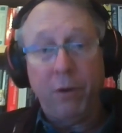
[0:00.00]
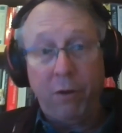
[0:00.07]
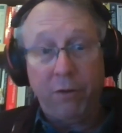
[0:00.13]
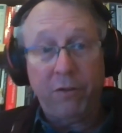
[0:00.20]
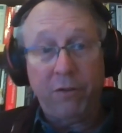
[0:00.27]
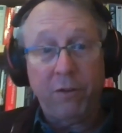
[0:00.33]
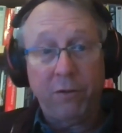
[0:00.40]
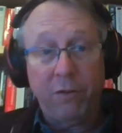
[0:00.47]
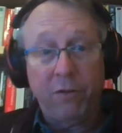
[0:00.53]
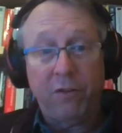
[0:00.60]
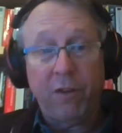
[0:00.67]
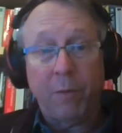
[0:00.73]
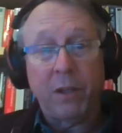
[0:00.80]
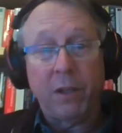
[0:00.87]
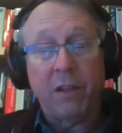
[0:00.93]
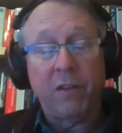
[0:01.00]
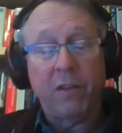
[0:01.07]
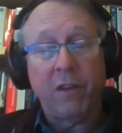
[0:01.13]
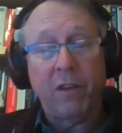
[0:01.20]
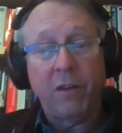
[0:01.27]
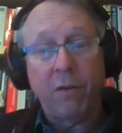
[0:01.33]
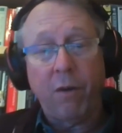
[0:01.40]
also do something
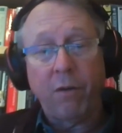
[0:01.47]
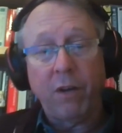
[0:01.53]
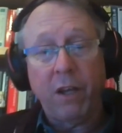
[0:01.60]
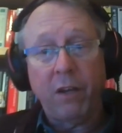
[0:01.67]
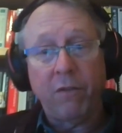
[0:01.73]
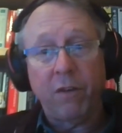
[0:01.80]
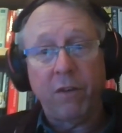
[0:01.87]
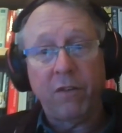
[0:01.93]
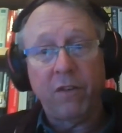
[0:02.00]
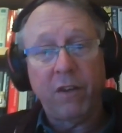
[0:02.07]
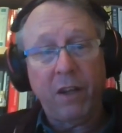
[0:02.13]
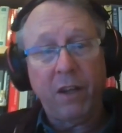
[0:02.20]
that's in your own interest